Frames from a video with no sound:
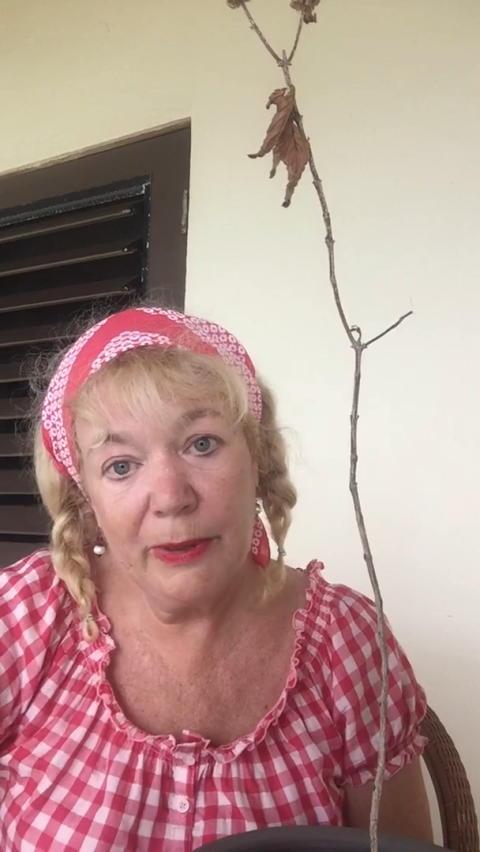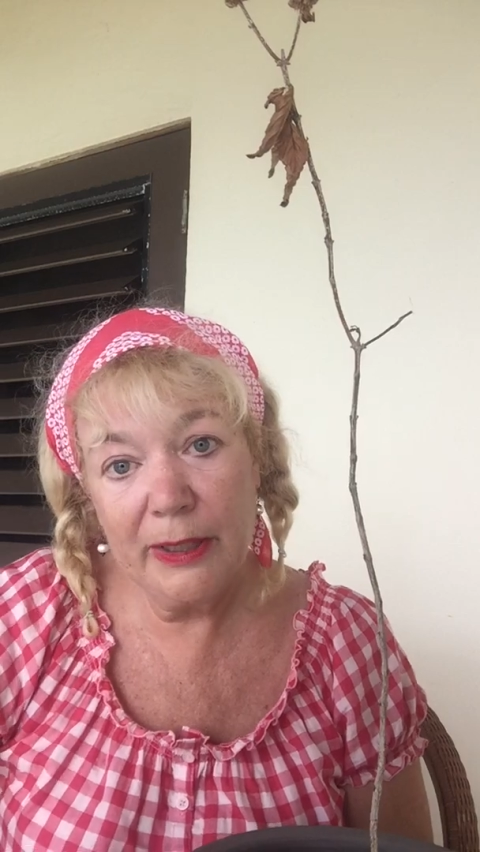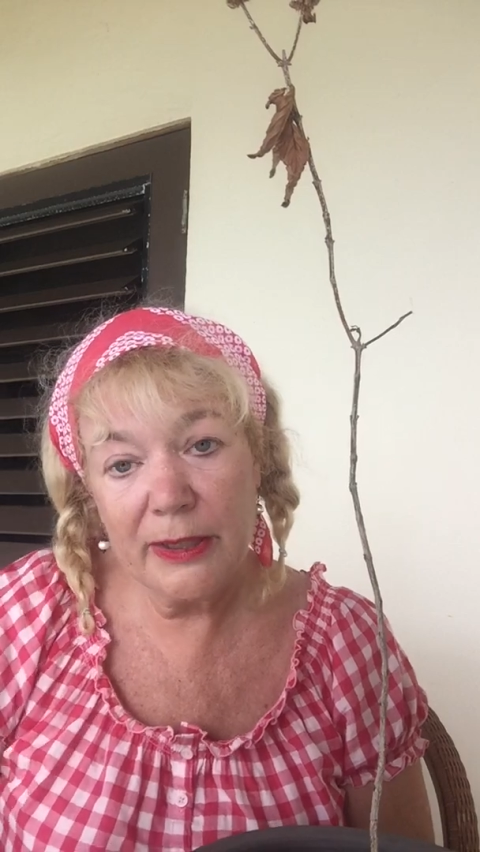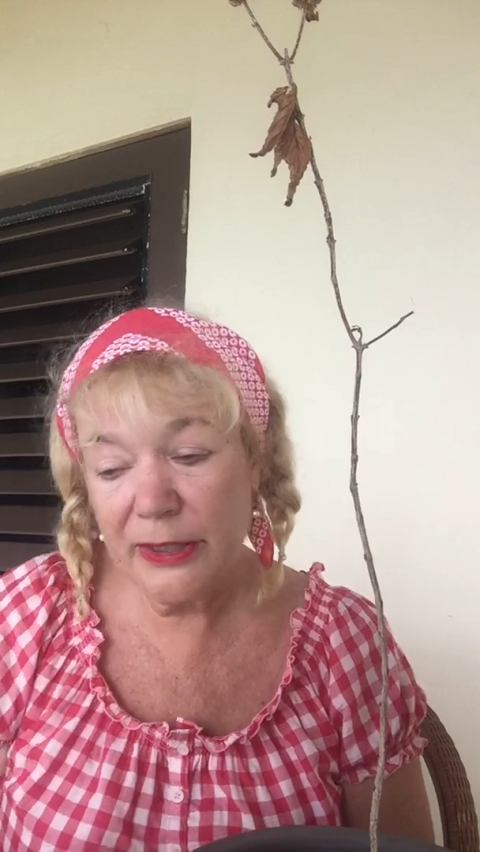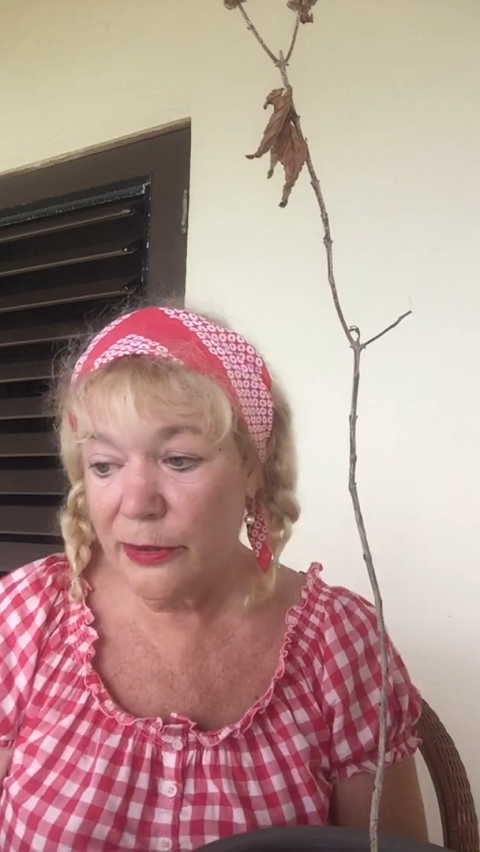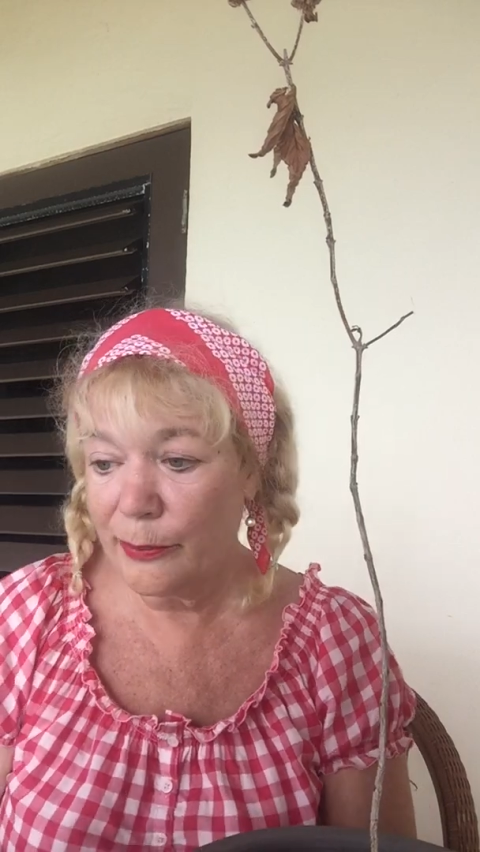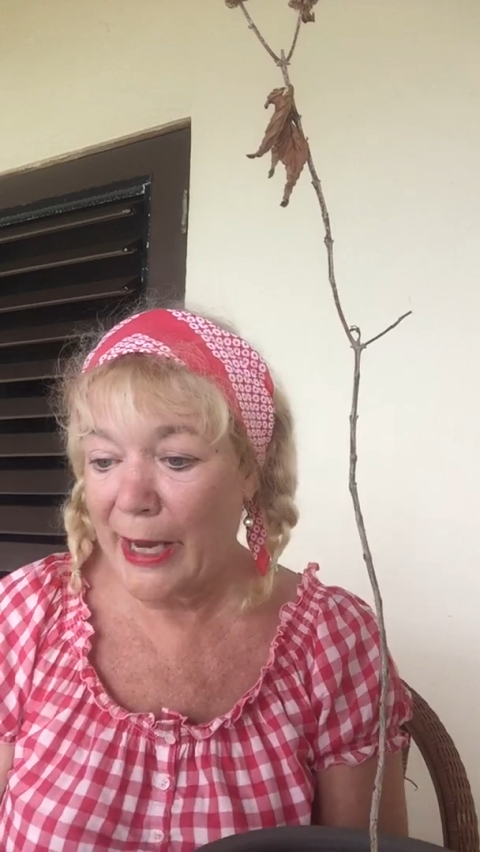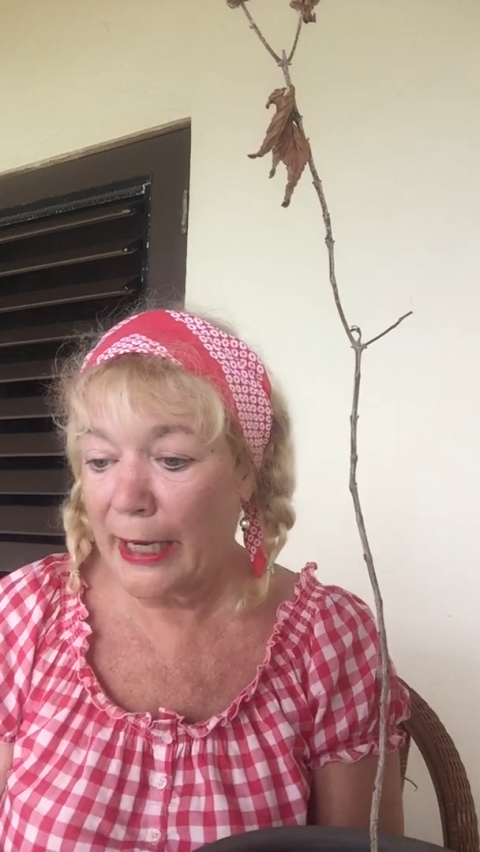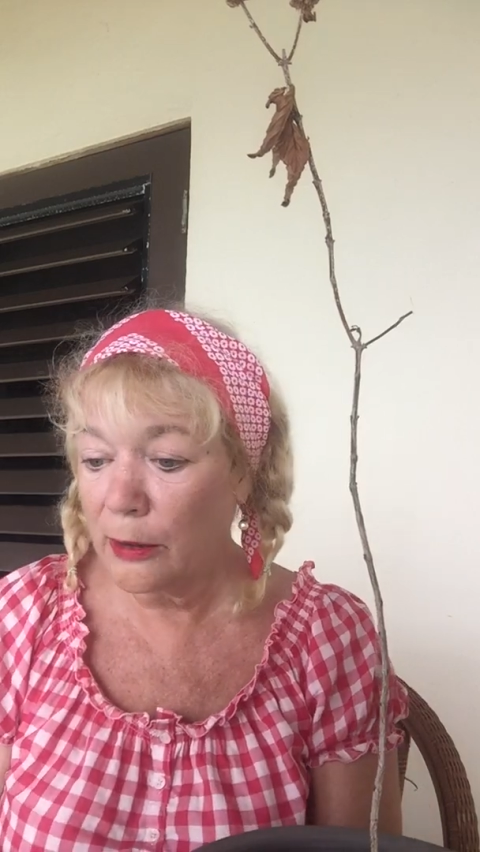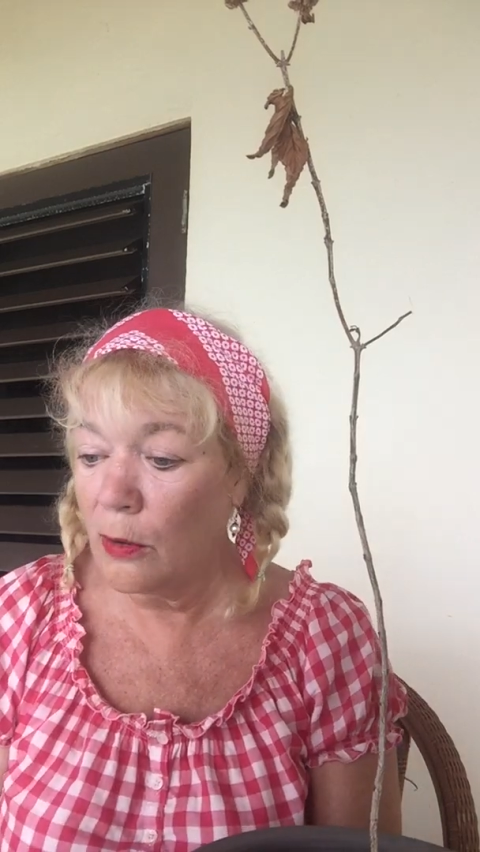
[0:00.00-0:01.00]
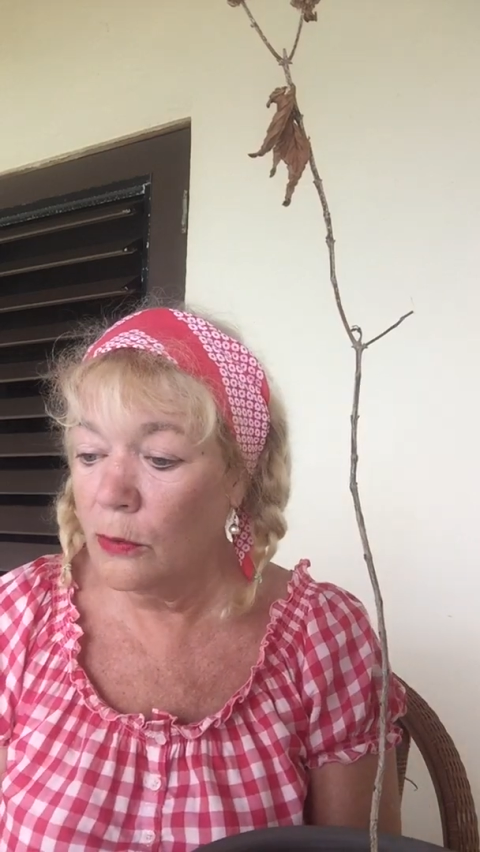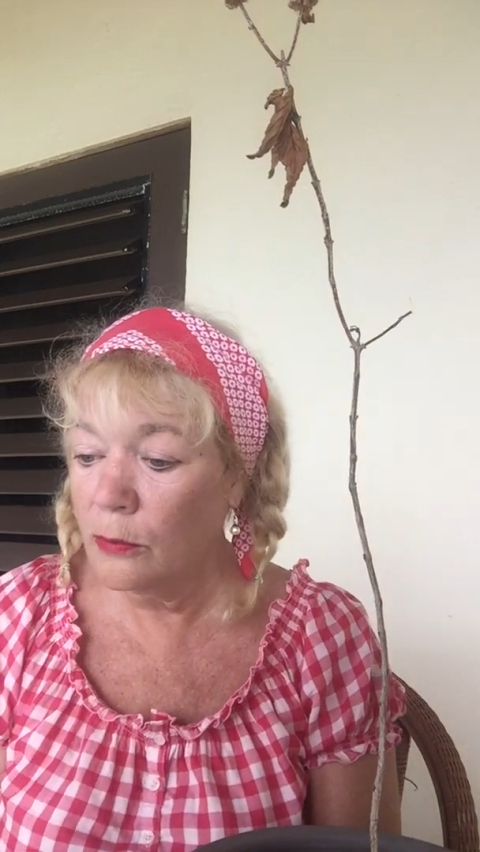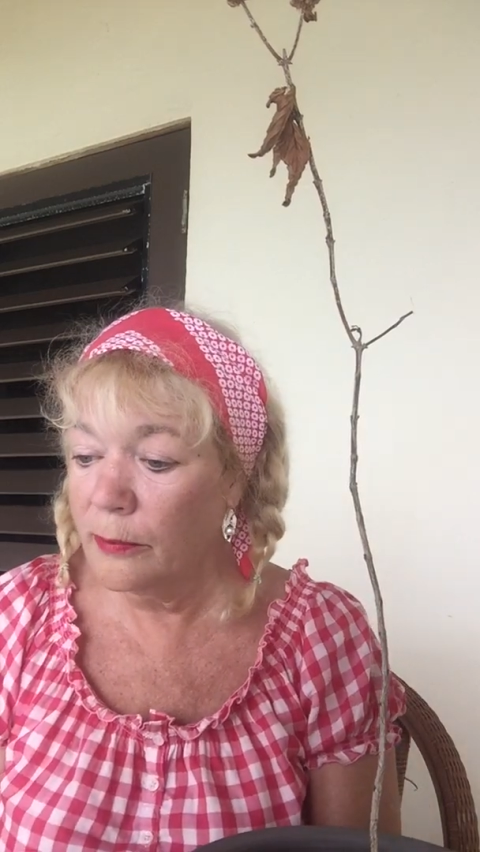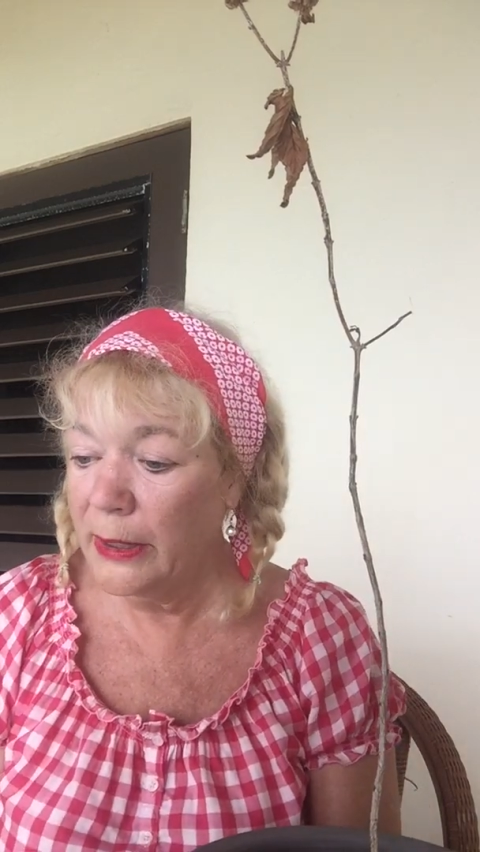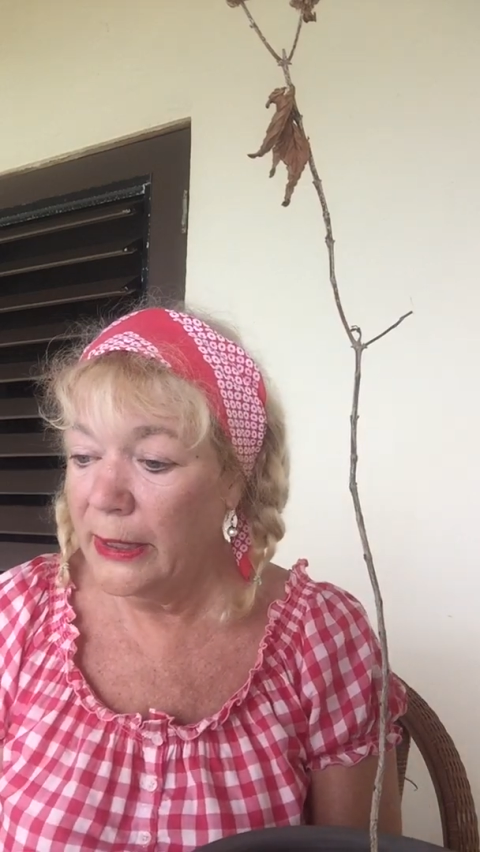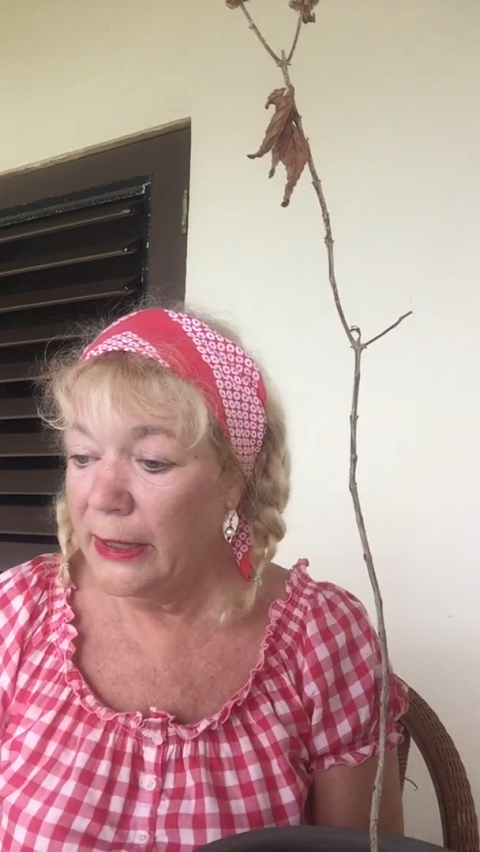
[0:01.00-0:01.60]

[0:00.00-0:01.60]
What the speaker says: because they're back home,